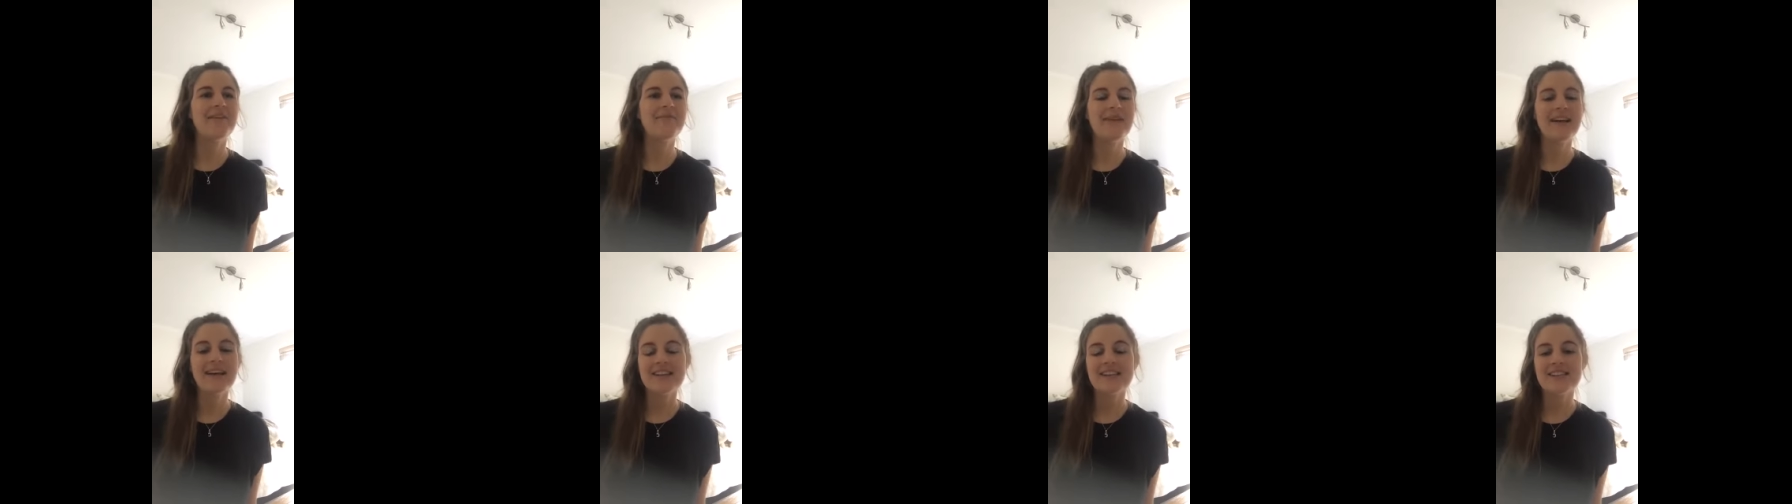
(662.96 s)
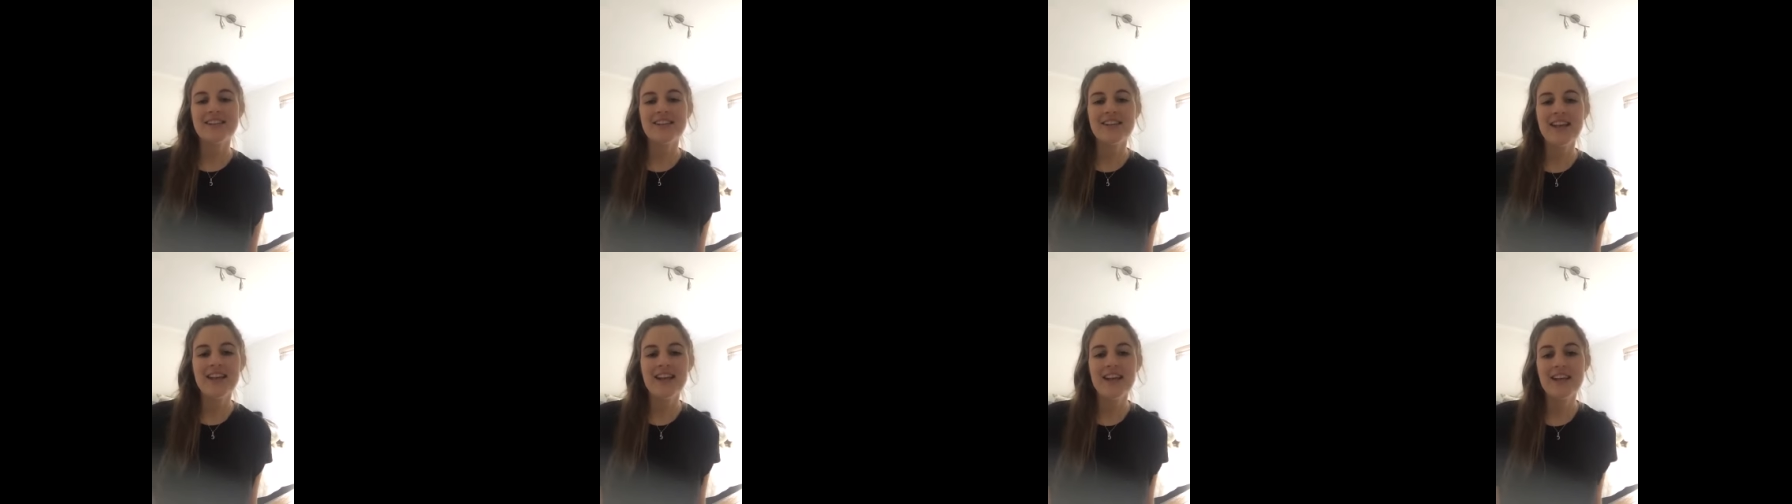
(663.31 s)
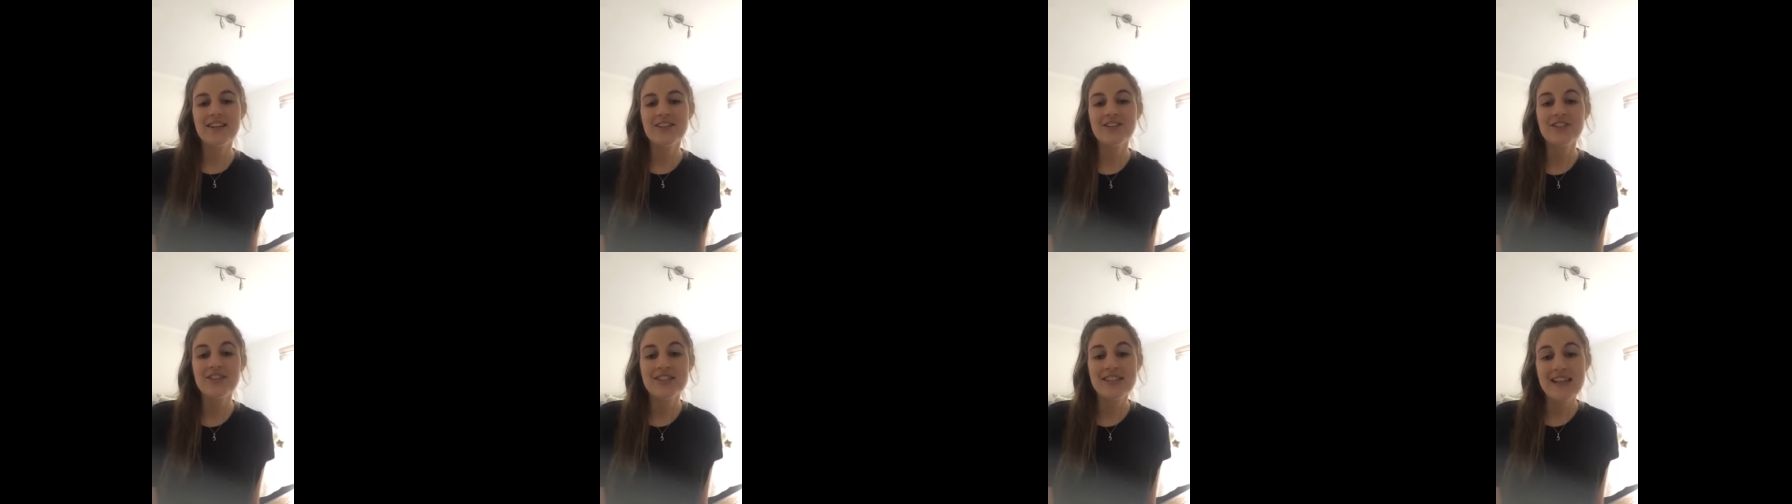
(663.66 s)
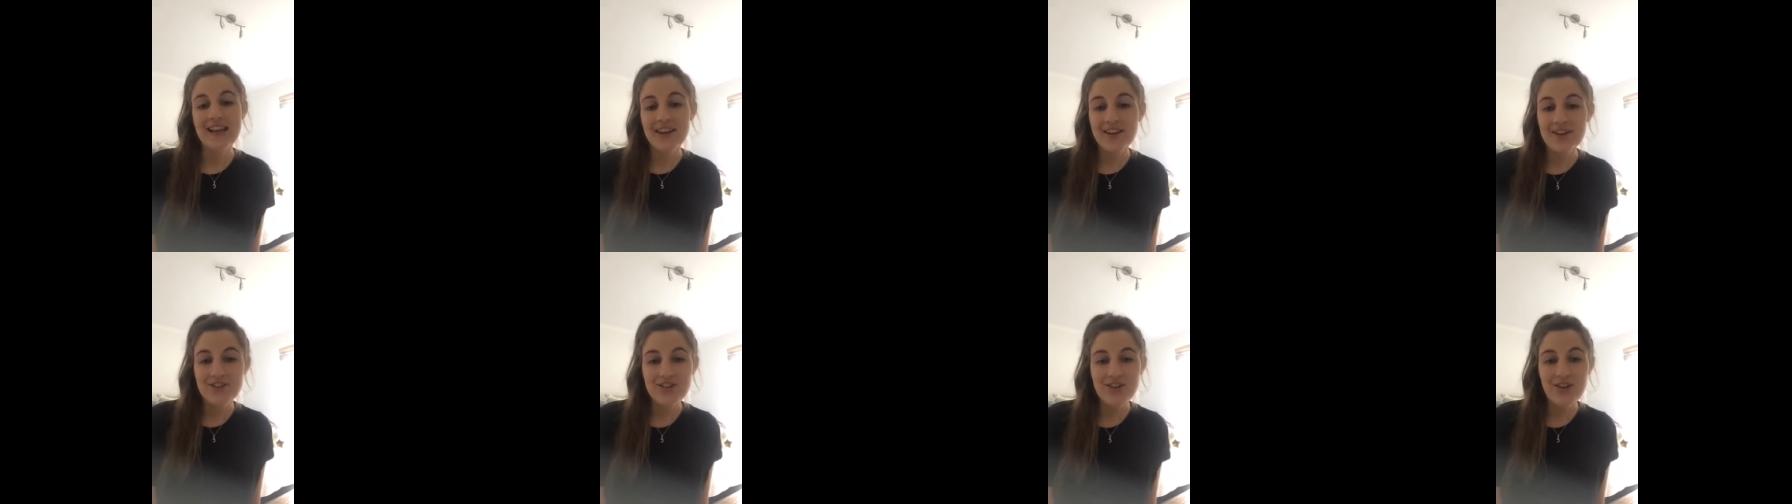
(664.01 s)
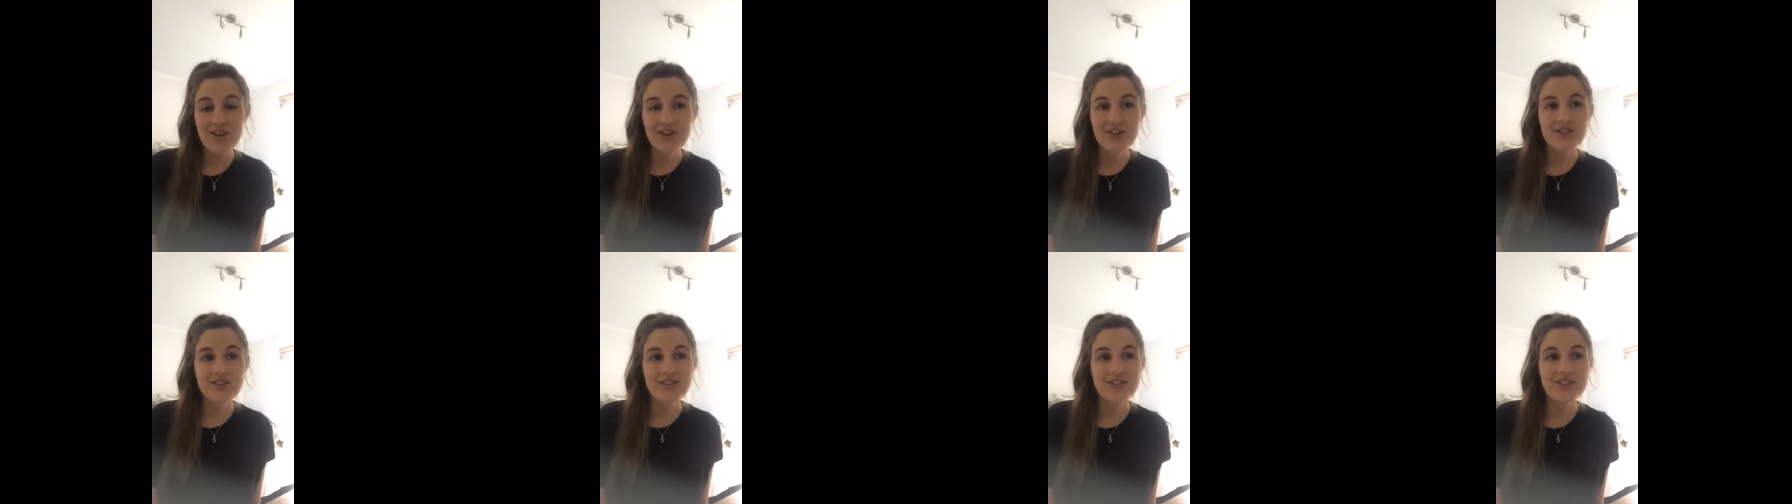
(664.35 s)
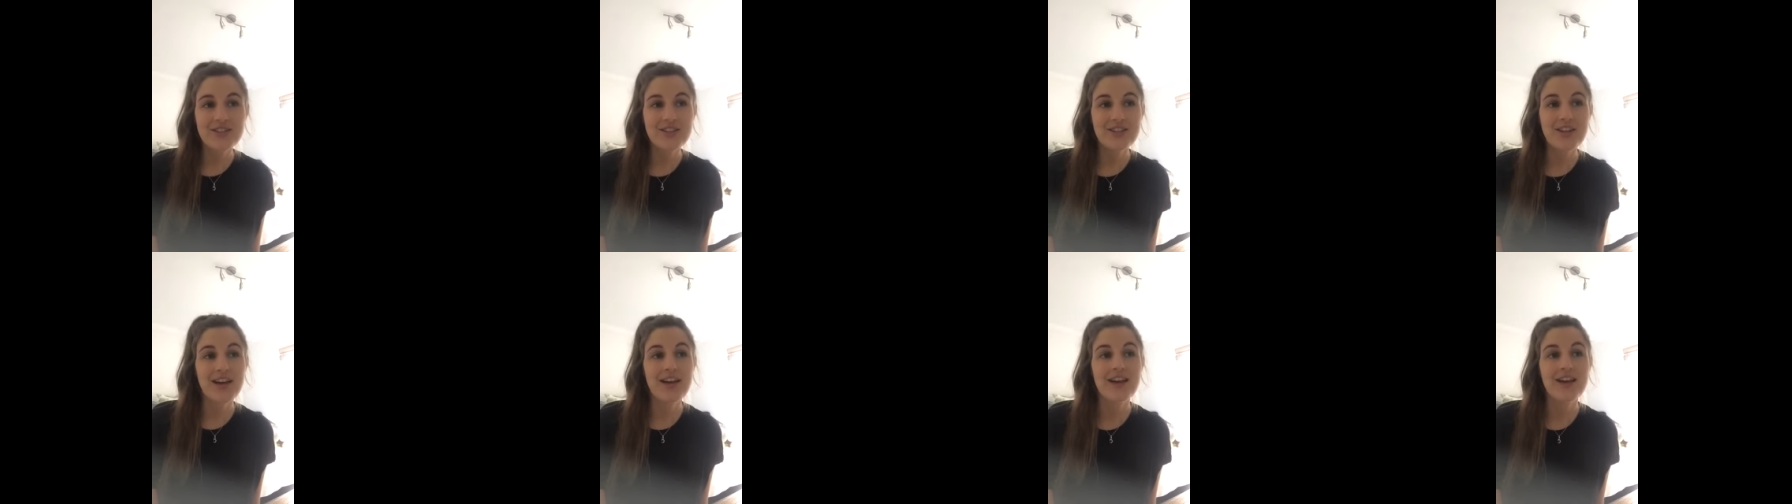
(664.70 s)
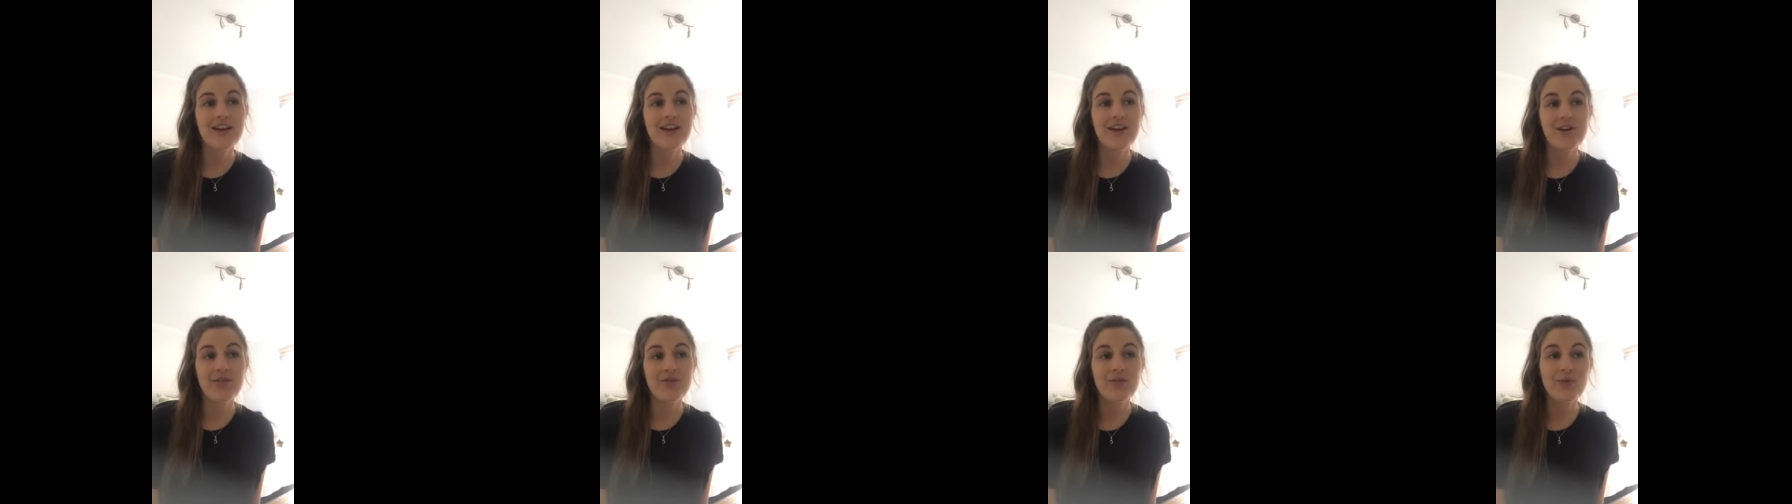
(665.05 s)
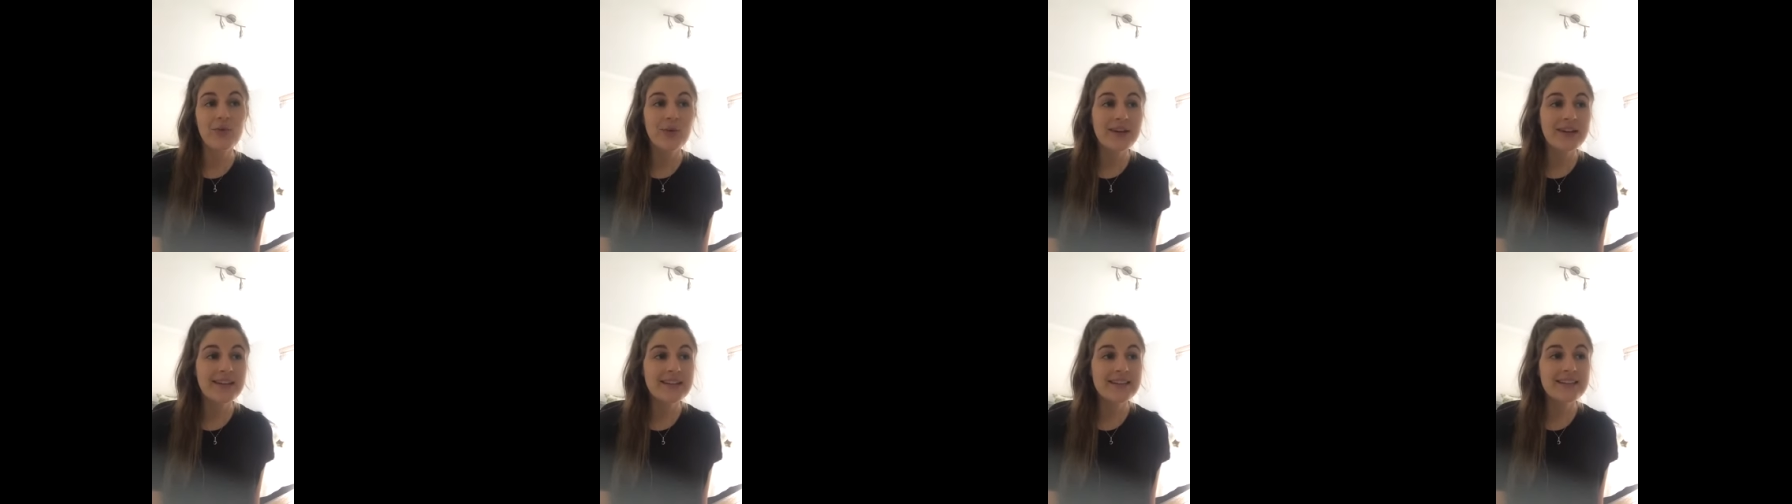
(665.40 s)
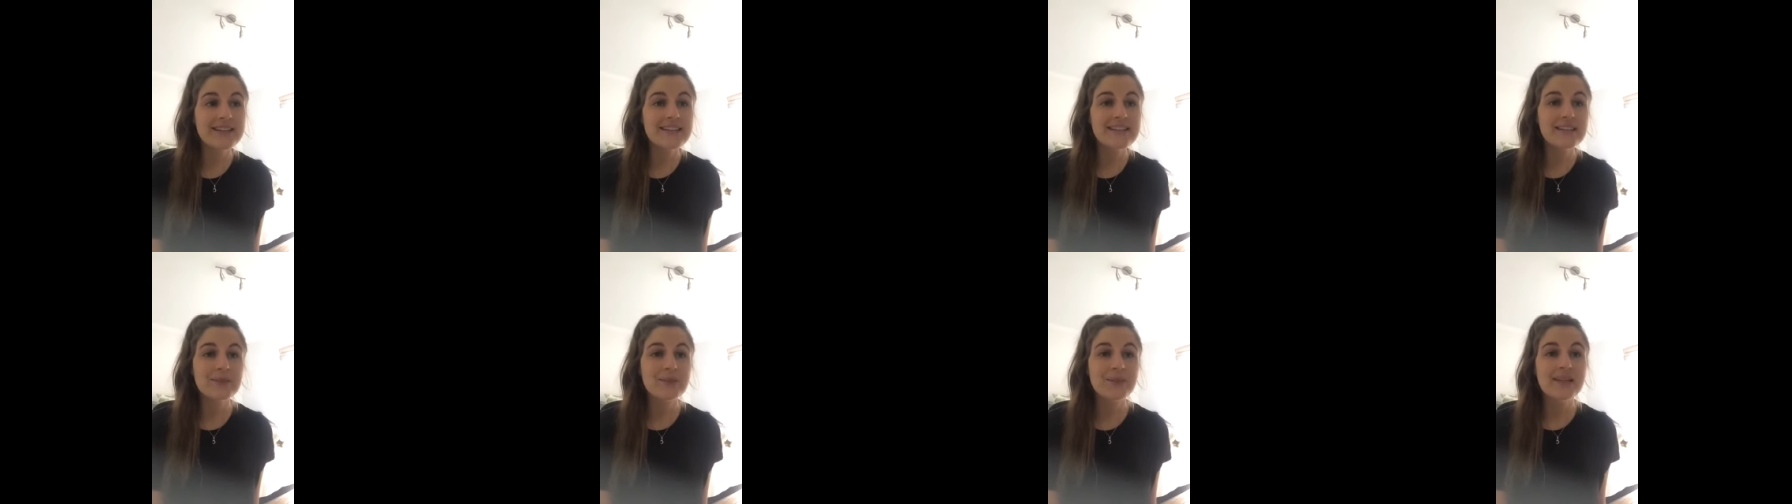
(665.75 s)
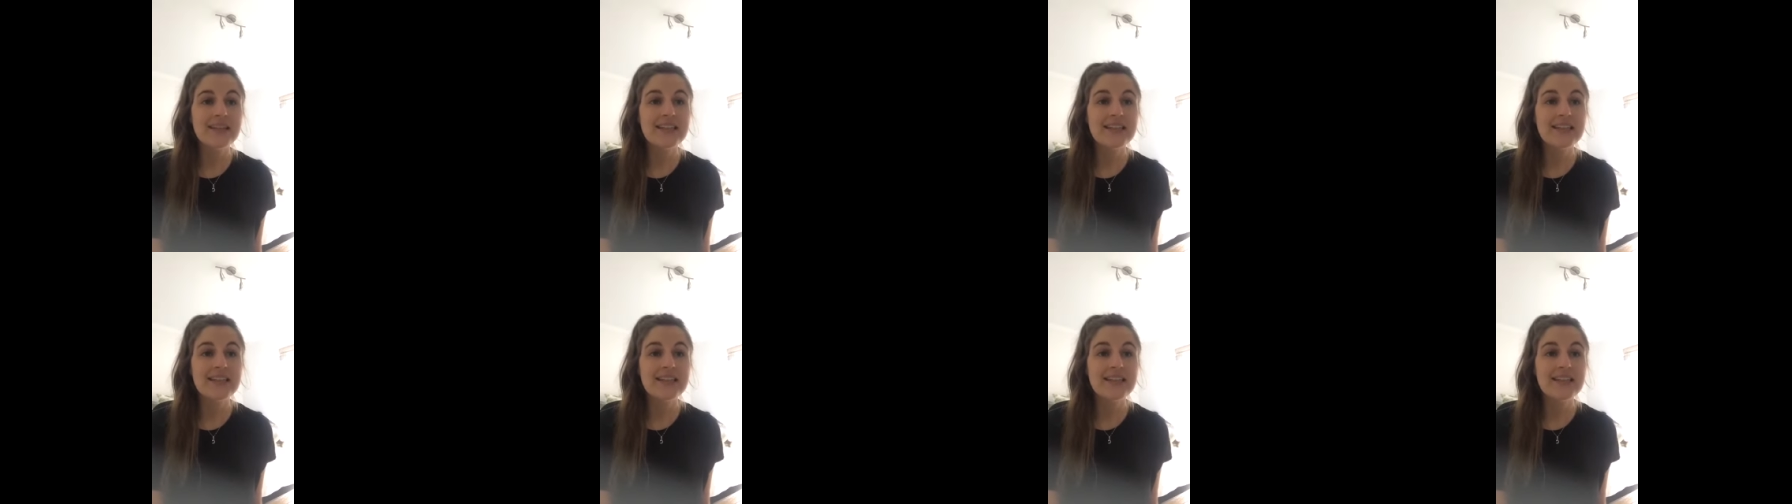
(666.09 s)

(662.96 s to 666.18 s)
And to stand a chance of winning this,